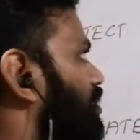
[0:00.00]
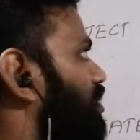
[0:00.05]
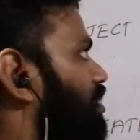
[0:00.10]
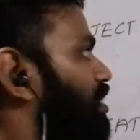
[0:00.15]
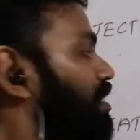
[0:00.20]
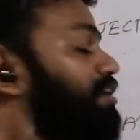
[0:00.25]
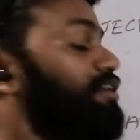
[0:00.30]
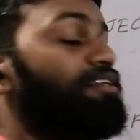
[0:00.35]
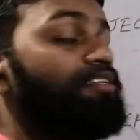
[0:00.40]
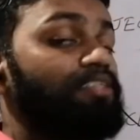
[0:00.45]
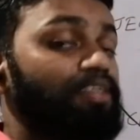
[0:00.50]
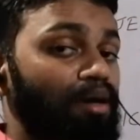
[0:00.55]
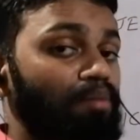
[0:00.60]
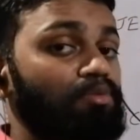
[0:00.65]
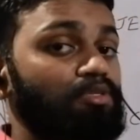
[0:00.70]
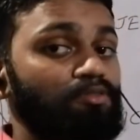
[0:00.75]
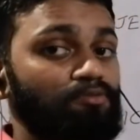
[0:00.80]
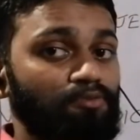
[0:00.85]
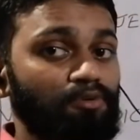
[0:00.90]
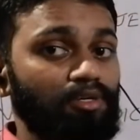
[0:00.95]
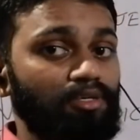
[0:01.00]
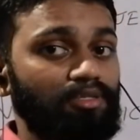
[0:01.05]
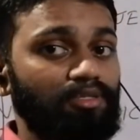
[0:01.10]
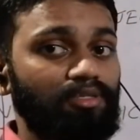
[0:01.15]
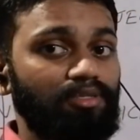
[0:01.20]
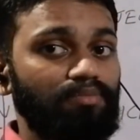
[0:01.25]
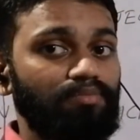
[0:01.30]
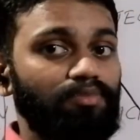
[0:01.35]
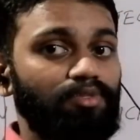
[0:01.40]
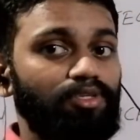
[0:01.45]
And it comes
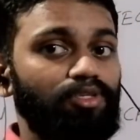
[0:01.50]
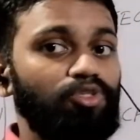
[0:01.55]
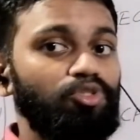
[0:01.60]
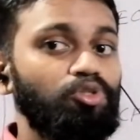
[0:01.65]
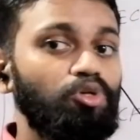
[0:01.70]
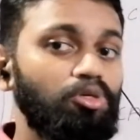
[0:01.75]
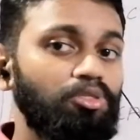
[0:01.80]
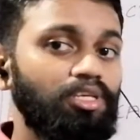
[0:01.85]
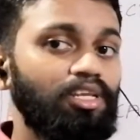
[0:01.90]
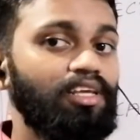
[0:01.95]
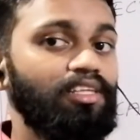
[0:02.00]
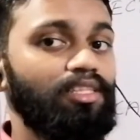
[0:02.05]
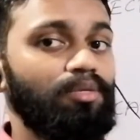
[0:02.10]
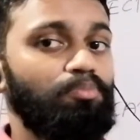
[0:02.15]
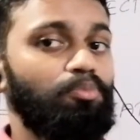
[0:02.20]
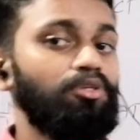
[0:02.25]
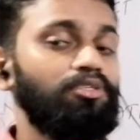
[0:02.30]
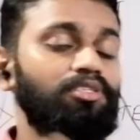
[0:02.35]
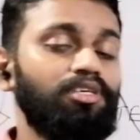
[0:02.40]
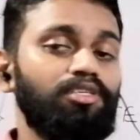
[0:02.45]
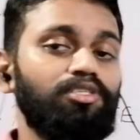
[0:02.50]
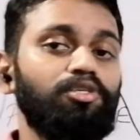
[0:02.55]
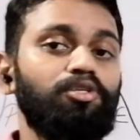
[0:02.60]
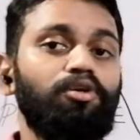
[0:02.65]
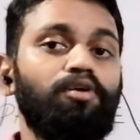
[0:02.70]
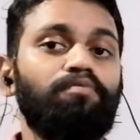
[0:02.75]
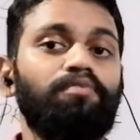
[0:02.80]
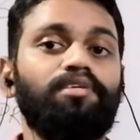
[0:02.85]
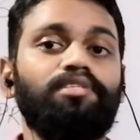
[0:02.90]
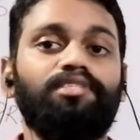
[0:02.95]
first. Usually the position
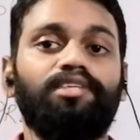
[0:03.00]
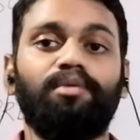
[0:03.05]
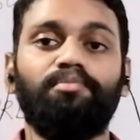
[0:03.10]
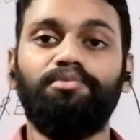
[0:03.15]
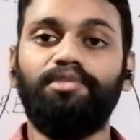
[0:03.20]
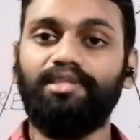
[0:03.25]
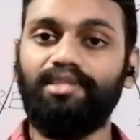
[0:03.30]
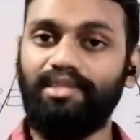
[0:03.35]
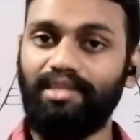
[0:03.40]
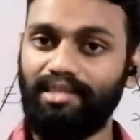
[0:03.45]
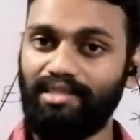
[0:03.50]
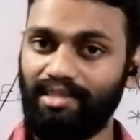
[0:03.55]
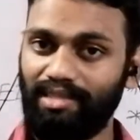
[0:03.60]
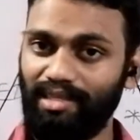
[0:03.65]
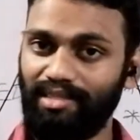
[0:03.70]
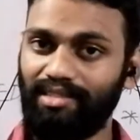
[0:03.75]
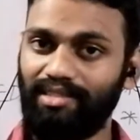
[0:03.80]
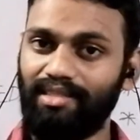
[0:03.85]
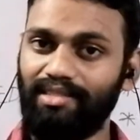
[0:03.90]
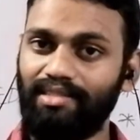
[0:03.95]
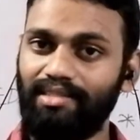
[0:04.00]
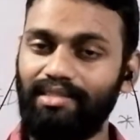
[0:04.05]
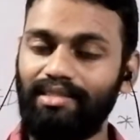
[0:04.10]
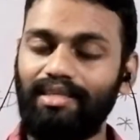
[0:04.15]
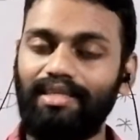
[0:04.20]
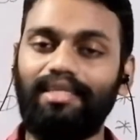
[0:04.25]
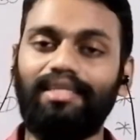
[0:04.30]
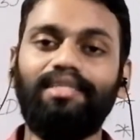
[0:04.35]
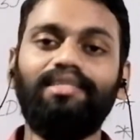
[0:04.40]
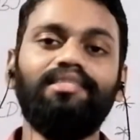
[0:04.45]
of the subject in a sentence
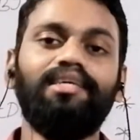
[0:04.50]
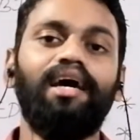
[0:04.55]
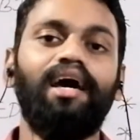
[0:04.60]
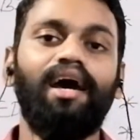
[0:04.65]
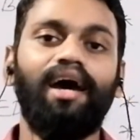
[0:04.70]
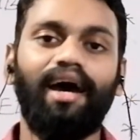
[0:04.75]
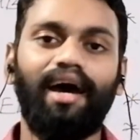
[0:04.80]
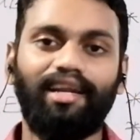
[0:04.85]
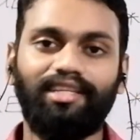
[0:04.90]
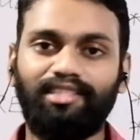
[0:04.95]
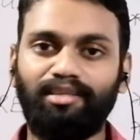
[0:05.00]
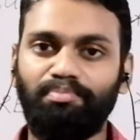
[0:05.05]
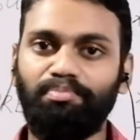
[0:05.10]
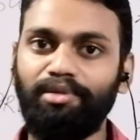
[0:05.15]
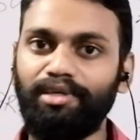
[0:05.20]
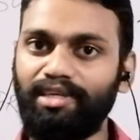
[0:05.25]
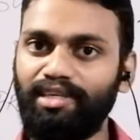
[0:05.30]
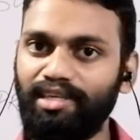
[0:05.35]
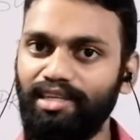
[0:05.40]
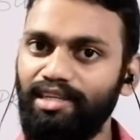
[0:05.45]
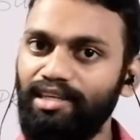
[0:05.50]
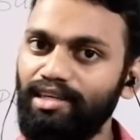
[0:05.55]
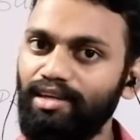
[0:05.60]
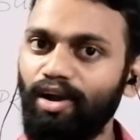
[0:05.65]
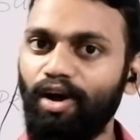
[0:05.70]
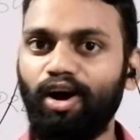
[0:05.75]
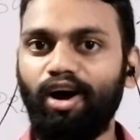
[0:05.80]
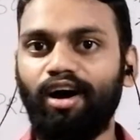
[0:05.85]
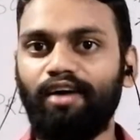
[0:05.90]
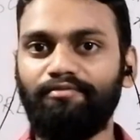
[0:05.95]
is at the
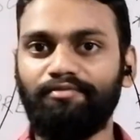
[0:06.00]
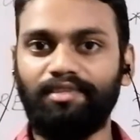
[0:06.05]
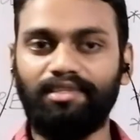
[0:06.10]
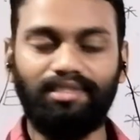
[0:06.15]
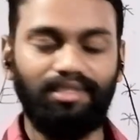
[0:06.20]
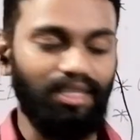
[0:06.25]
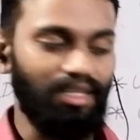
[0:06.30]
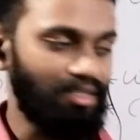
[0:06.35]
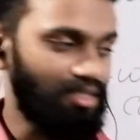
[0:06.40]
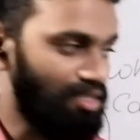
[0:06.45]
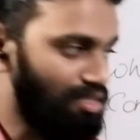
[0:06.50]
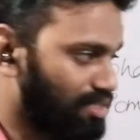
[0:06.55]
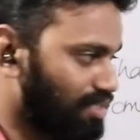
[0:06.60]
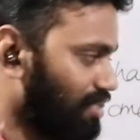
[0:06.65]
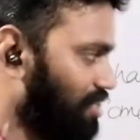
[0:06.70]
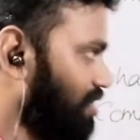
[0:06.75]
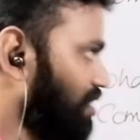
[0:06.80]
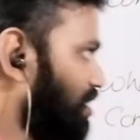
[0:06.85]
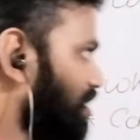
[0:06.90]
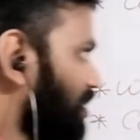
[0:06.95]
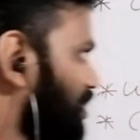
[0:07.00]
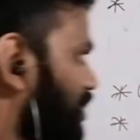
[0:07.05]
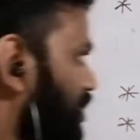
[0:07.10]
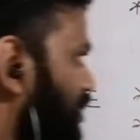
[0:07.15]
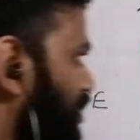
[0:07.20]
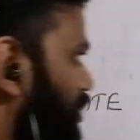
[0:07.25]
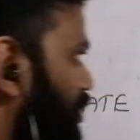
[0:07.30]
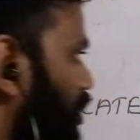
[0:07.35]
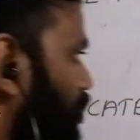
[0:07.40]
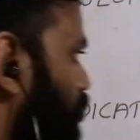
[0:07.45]
beginning of the sentence.
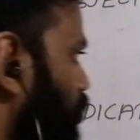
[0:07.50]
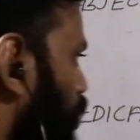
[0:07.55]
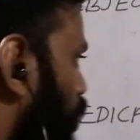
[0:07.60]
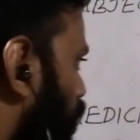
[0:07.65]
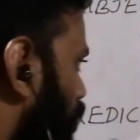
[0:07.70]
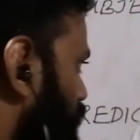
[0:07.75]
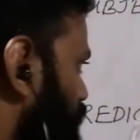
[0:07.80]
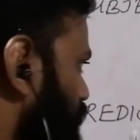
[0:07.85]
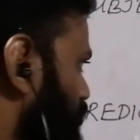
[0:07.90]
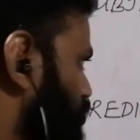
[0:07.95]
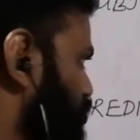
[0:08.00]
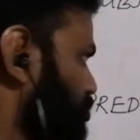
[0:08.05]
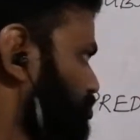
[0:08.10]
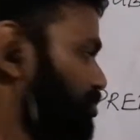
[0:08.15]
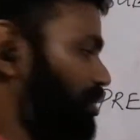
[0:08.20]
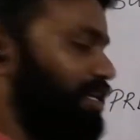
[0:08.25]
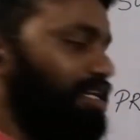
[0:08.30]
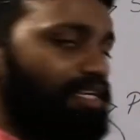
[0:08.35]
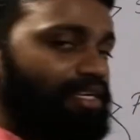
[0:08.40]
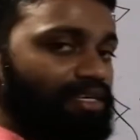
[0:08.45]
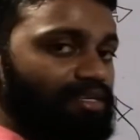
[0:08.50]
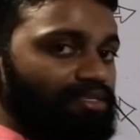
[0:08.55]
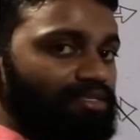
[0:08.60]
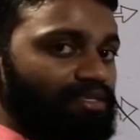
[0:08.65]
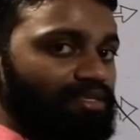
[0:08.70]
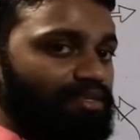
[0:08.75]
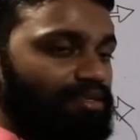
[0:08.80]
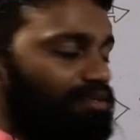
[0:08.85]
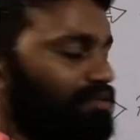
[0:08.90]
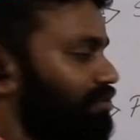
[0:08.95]
Now over to predicate.
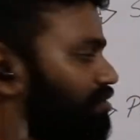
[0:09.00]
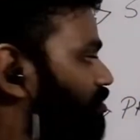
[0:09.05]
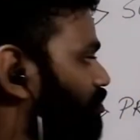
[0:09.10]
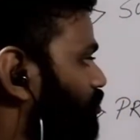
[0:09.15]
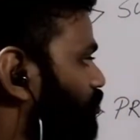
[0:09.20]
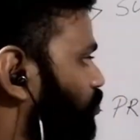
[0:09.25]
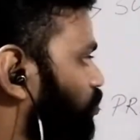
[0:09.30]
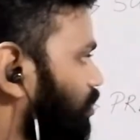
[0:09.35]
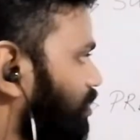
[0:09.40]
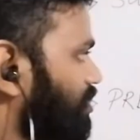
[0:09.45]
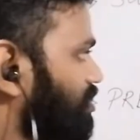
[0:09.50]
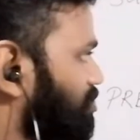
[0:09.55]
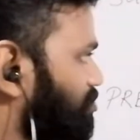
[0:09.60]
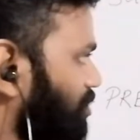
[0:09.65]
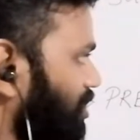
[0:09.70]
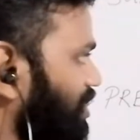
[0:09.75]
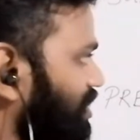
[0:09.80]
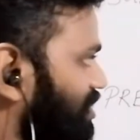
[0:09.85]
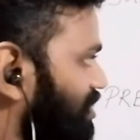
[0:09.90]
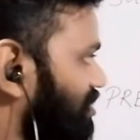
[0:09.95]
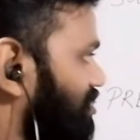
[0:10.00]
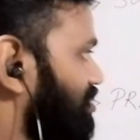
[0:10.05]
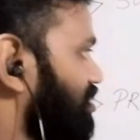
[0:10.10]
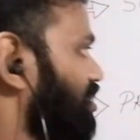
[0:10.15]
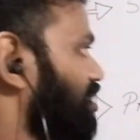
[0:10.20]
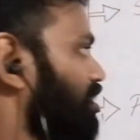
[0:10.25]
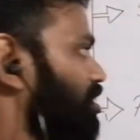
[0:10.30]
What is predicate?